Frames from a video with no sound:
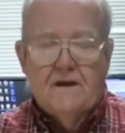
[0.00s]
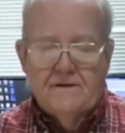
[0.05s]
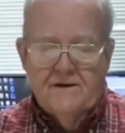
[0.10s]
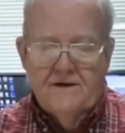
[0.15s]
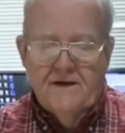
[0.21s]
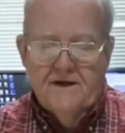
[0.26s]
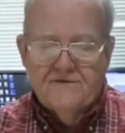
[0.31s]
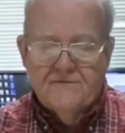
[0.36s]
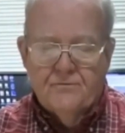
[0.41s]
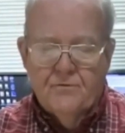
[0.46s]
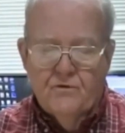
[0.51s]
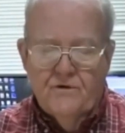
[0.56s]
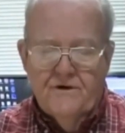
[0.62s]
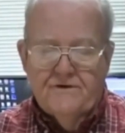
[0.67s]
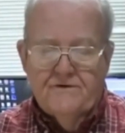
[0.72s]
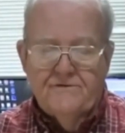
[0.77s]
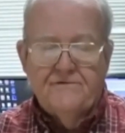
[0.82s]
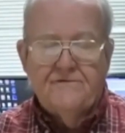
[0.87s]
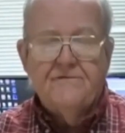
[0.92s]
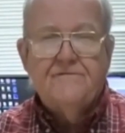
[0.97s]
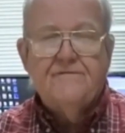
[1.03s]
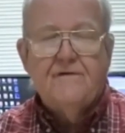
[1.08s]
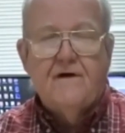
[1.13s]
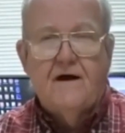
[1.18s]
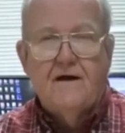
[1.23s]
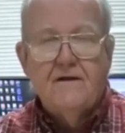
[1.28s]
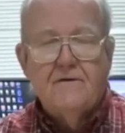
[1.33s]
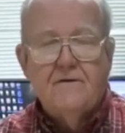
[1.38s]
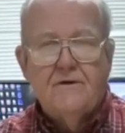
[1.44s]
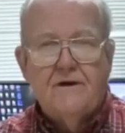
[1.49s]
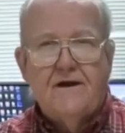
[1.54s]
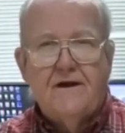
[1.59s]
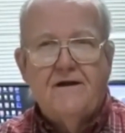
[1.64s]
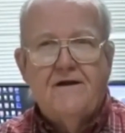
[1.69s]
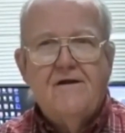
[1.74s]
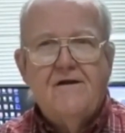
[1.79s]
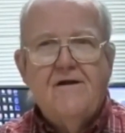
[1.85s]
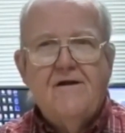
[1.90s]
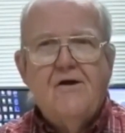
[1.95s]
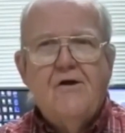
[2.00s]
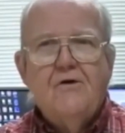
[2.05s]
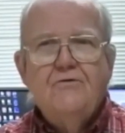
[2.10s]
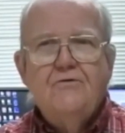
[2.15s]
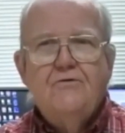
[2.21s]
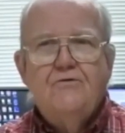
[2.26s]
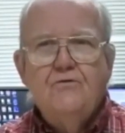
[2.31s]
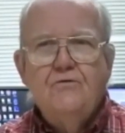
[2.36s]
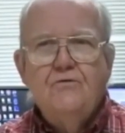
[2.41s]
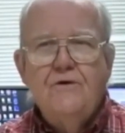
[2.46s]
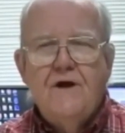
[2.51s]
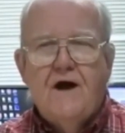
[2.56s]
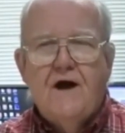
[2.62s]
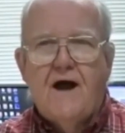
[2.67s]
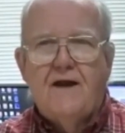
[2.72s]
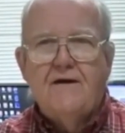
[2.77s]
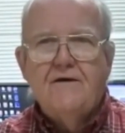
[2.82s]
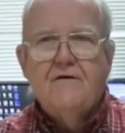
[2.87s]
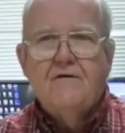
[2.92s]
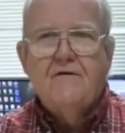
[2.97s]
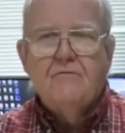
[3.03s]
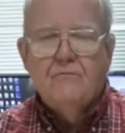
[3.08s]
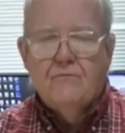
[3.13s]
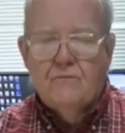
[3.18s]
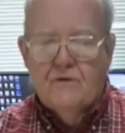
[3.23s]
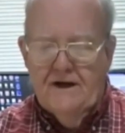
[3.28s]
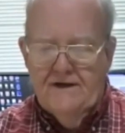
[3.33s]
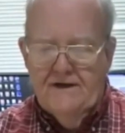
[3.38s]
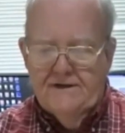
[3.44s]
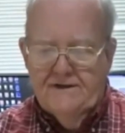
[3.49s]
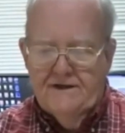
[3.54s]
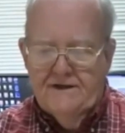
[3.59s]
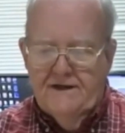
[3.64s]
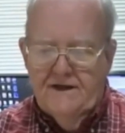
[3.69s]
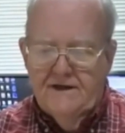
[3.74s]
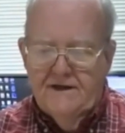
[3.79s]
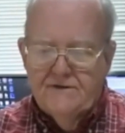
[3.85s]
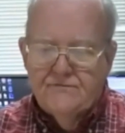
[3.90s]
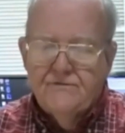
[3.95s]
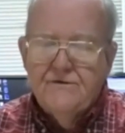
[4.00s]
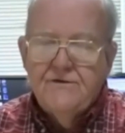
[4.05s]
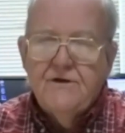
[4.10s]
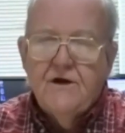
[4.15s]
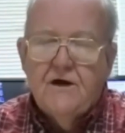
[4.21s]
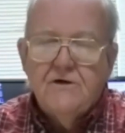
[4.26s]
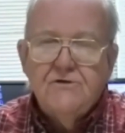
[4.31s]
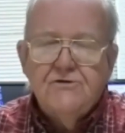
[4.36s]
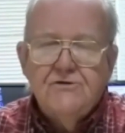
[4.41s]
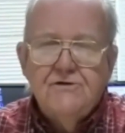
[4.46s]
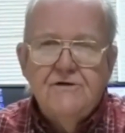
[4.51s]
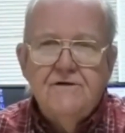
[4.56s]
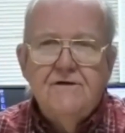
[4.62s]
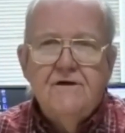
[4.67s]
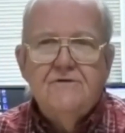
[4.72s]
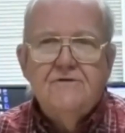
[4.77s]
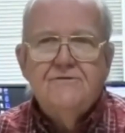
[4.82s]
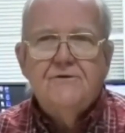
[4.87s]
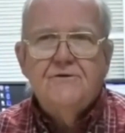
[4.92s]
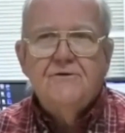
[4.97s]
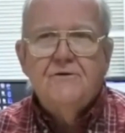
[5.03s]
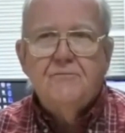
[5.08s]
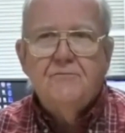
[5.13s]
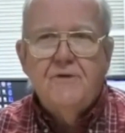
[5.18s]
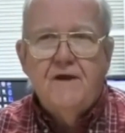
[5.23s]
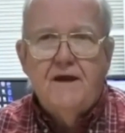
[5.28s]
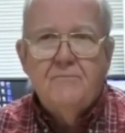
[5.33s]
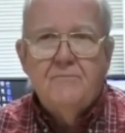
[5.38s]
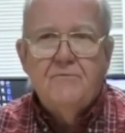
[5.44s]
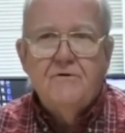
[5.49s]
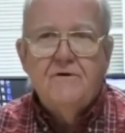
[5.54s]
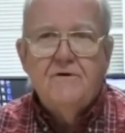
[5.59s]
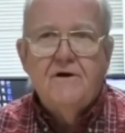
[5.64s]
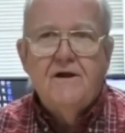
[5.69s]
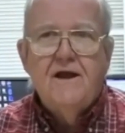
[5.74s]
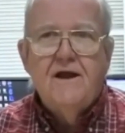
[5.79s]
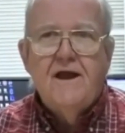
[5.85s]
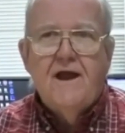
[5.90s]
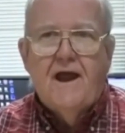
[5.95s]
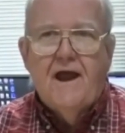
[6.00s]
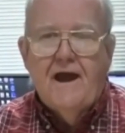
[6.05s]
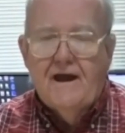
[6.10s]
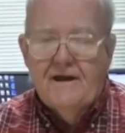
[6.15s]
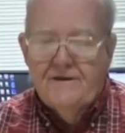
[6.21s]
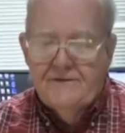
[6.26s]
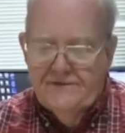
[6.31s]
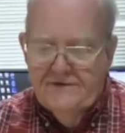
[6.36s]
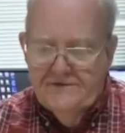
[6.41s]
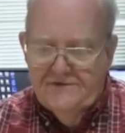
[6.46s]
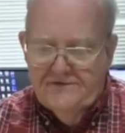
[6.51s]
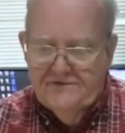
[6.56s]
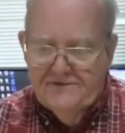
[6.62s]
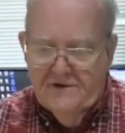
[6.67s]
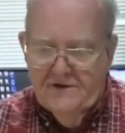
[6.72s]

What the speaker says: Now the next point is the following. Do not write the introduction to the paper